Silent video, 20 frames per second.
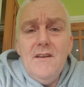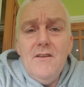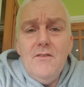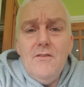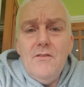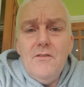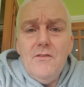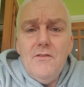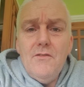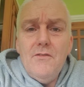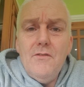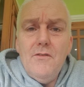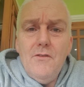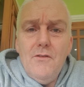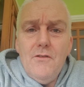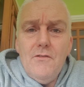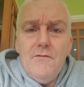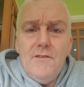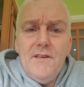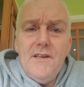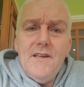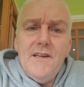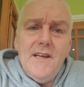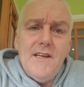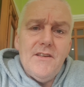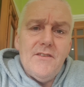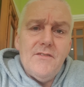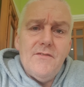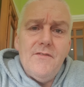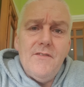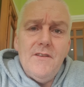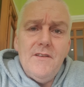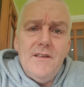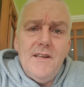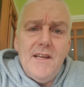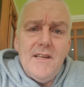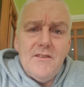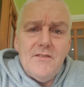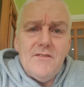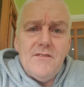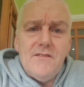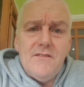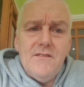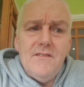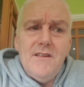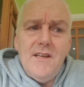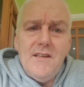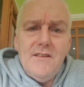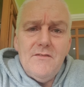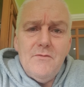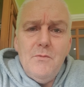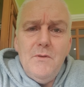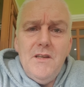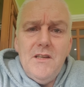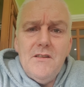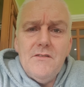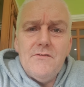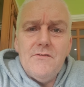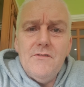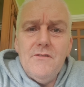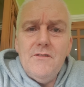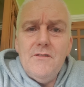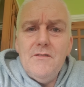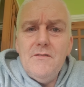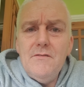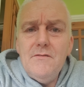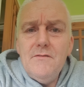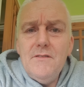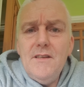or in the next week or so.